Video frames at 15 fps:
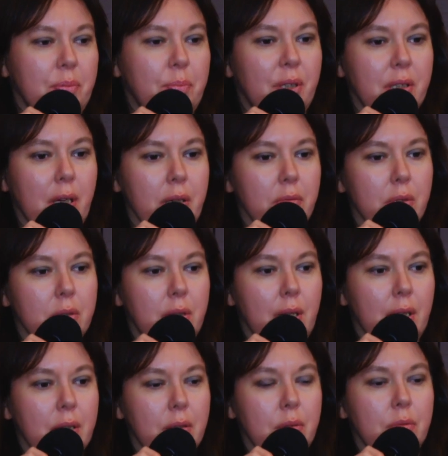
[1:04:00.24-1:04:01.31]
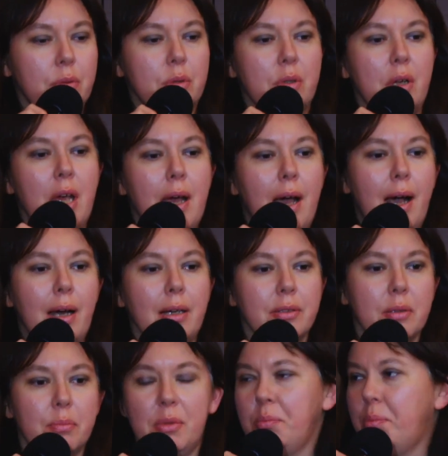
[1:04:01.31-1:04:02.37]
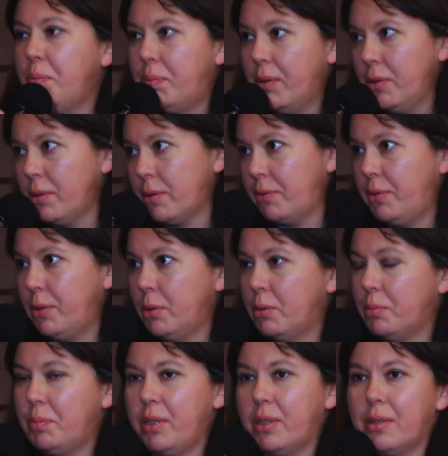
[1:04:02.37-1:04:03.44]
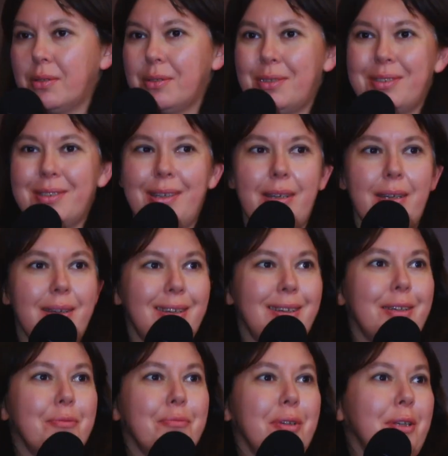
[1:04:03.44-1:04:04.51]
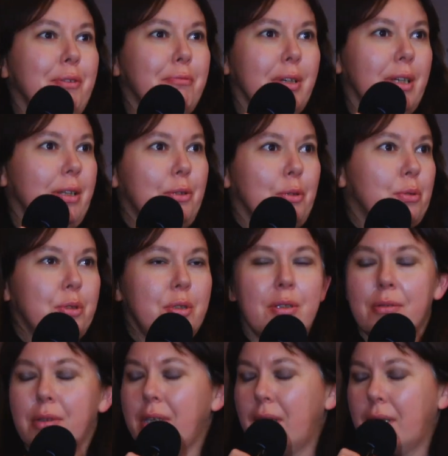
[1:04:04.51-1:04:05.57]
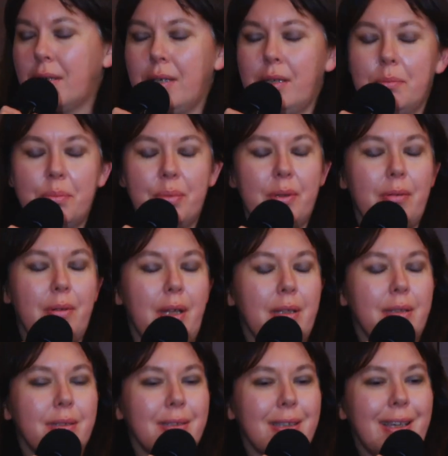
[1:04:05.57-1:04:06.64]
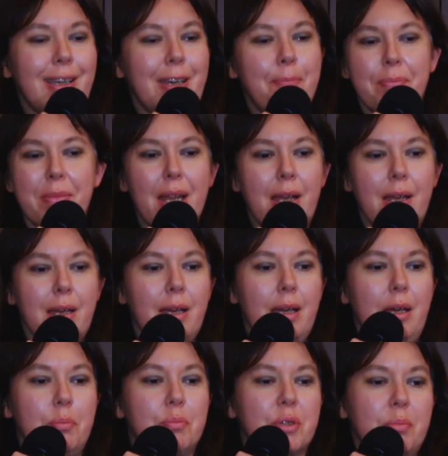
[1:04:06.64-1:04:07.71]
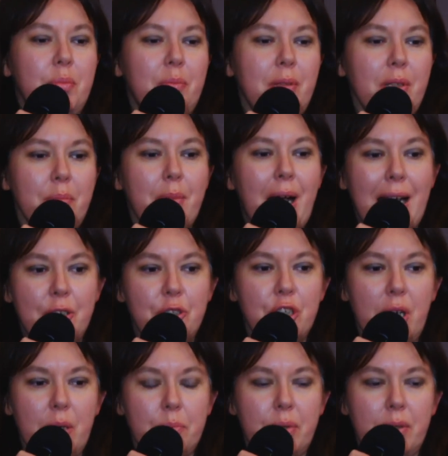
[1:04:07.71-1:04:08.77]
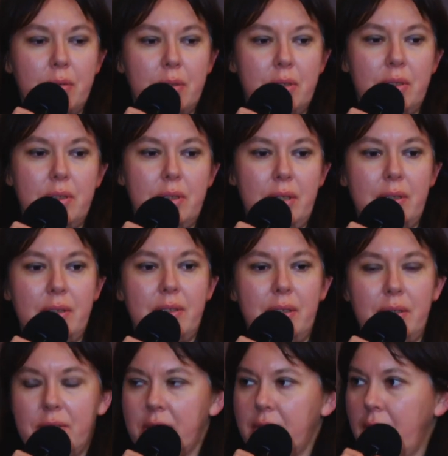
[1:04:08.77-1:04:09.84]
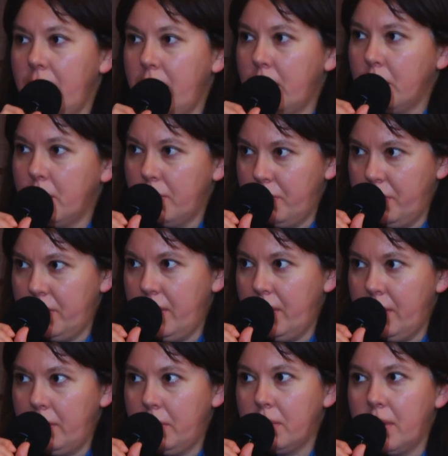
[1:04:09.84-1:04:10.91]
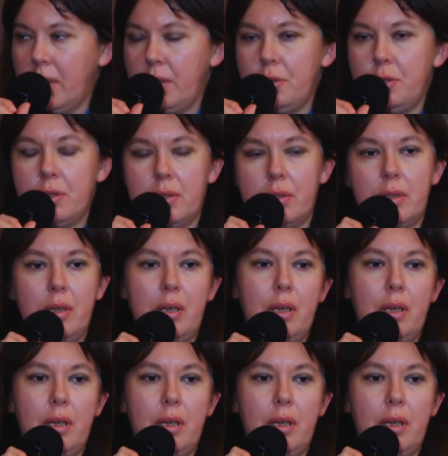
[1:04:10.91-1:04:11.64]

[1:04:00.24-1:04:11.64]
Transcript: But I would like you to ask maybe both of you, because we don't know here in Poland probably much about the state of the education,